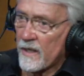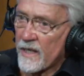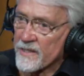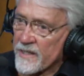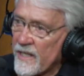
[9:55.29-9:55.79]

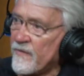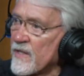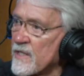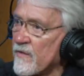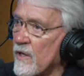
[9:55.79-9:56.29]
As a
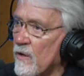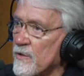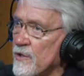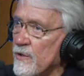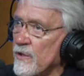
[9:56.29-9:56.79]
defensive
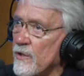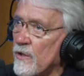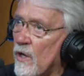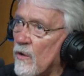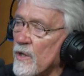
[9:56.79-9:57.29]
coach, you, you
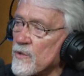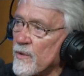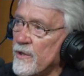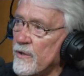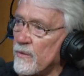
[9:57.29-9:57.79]
always
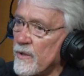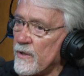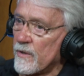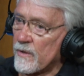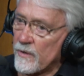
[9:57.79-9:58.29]
when you when
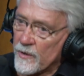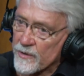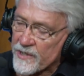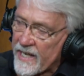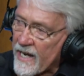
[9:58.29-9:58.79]
you're you're
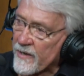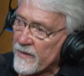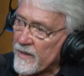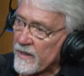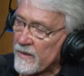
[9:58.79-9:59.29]

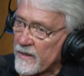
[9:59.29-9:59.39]
scouting the,